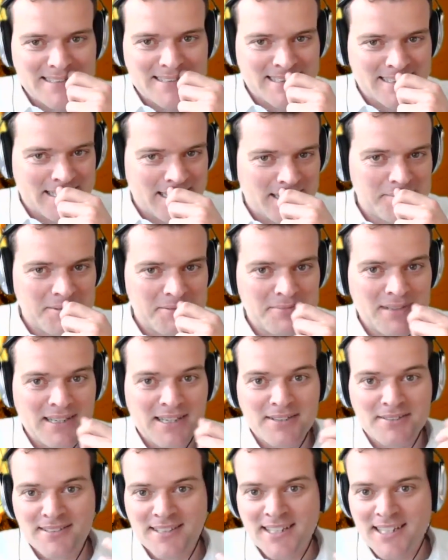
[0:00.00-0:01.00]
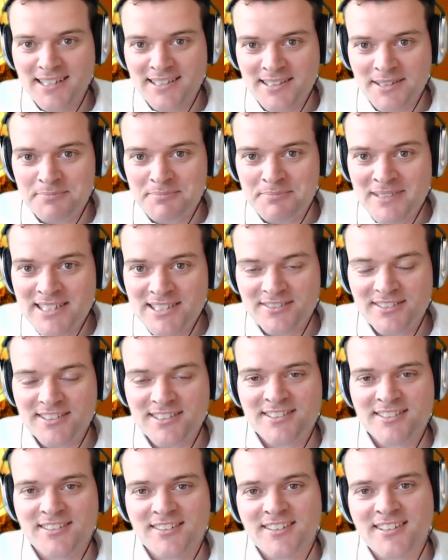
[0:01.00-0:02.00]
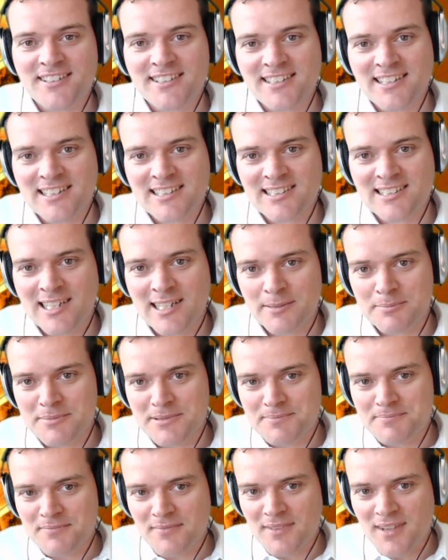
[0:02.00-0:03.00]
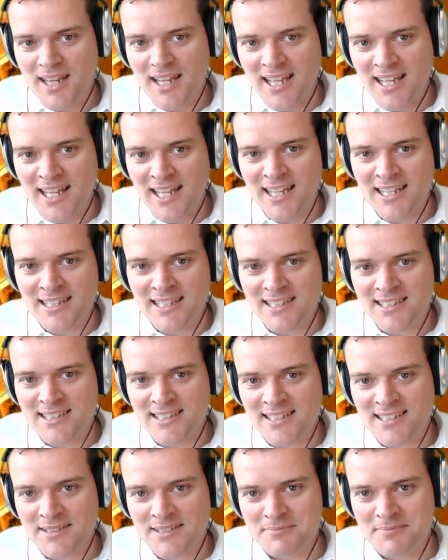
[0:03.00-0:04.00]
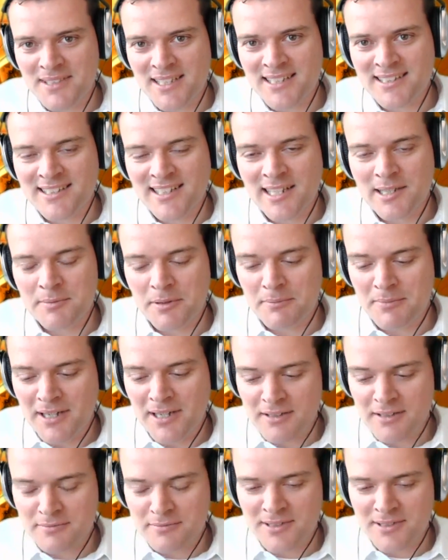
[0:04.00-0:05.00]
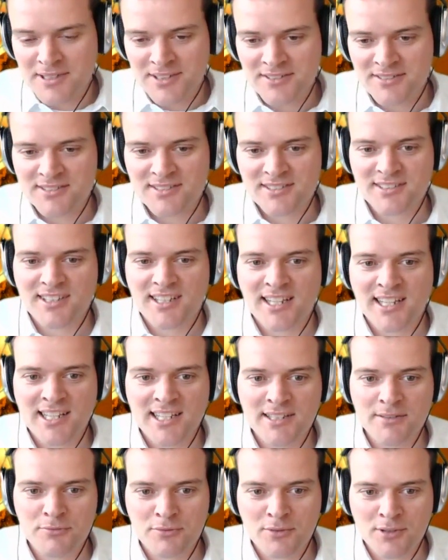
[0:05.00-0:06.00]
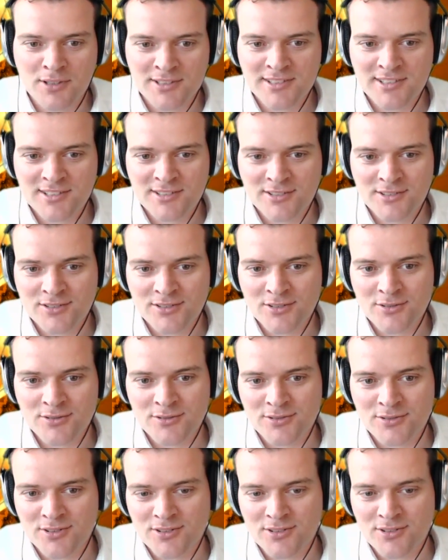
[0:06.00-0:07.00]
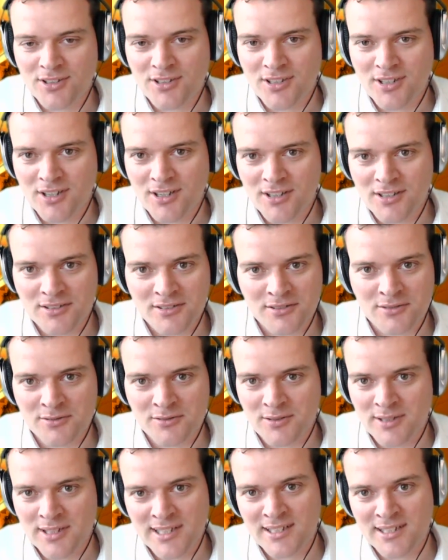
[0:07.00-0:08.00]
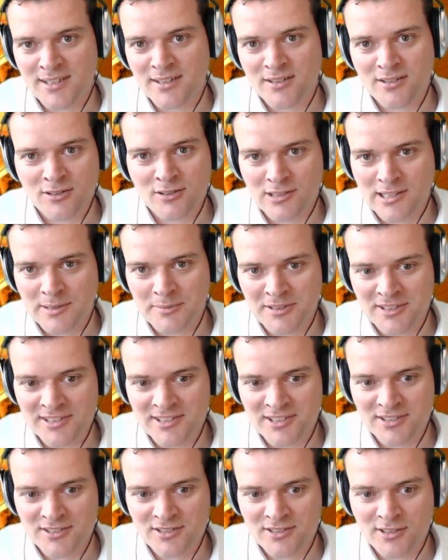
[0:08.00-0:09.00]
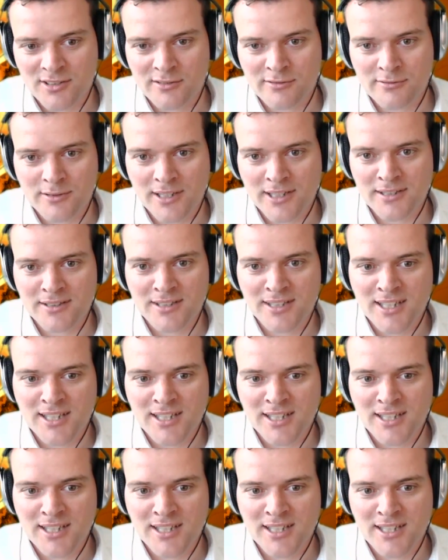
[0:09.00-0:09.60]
it came about. Yeah, Dimitri started GitLab. And it came about because he wanted to use great collaboration software.